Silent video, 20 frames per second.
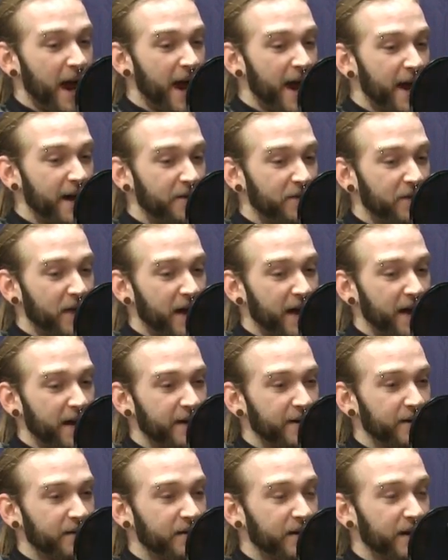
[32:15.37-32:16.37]
And
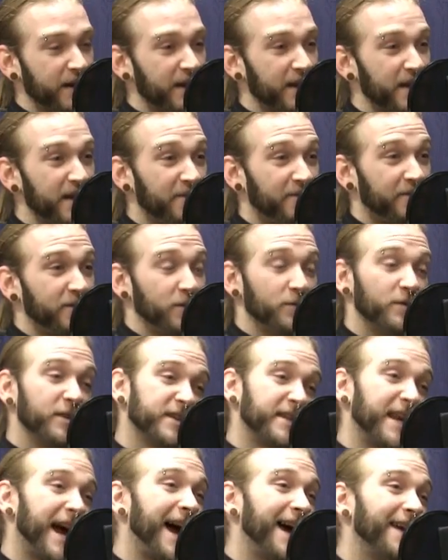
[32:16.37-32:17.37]
then if you
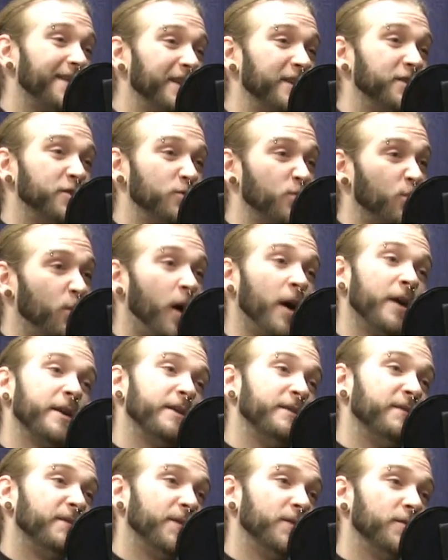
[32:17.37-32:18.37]
decide that you want
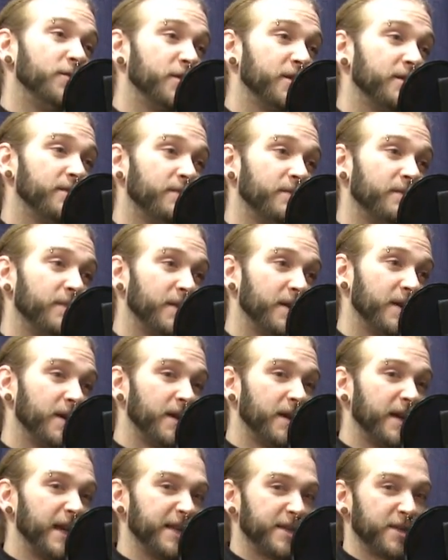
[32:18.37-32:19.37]
infusion,
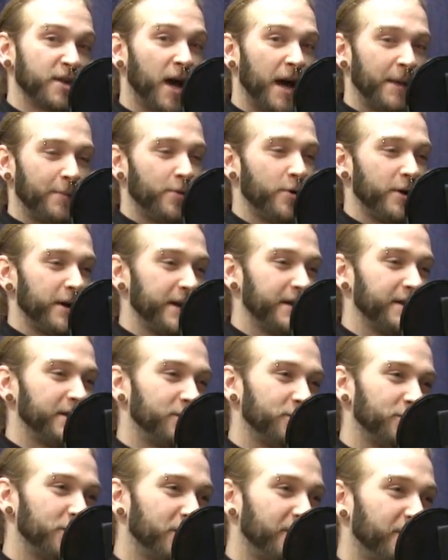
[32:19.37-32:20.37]
it's not put
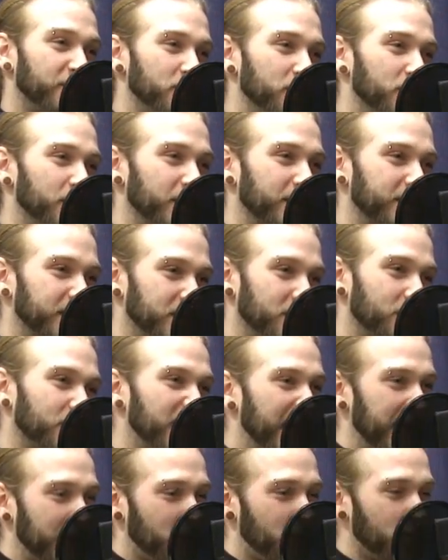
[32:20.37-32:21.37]
into your food until
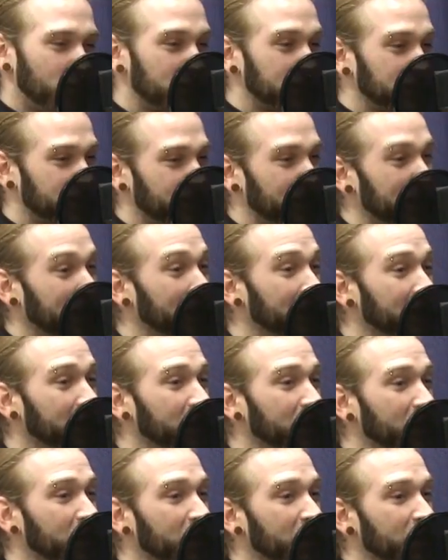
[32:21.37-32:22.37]
that course is made.
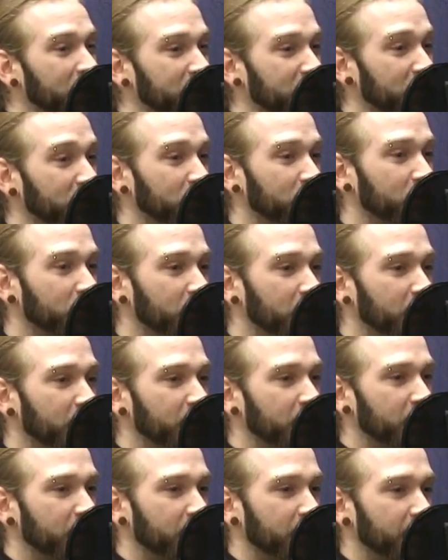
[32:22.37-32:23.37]
So
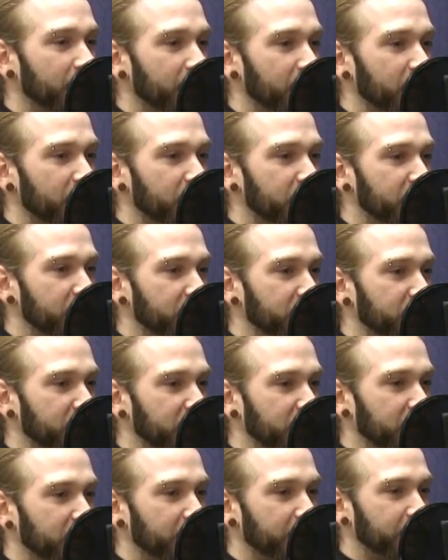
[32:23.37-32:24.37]

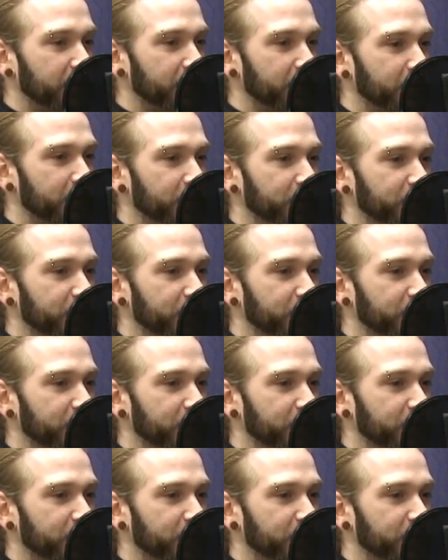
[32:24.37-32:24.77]
the